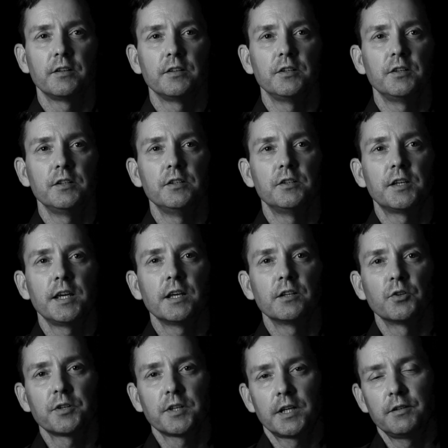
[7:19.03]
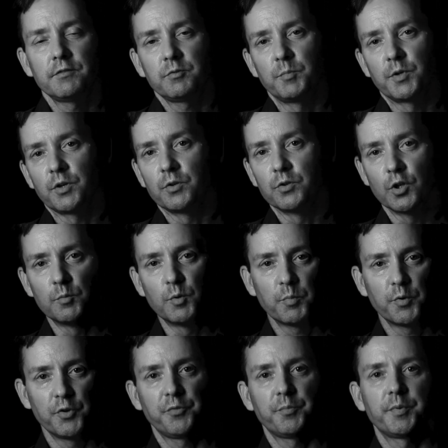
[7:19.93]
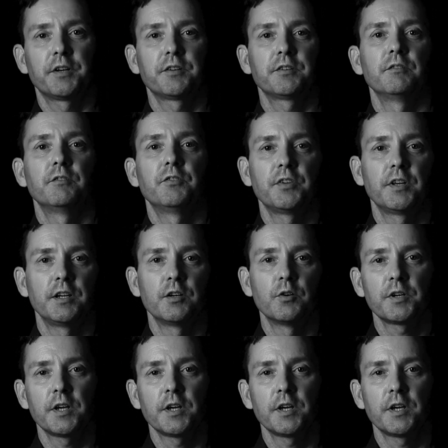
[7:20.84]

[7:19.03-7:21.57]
You, you can't look at it from a global perspective, saying,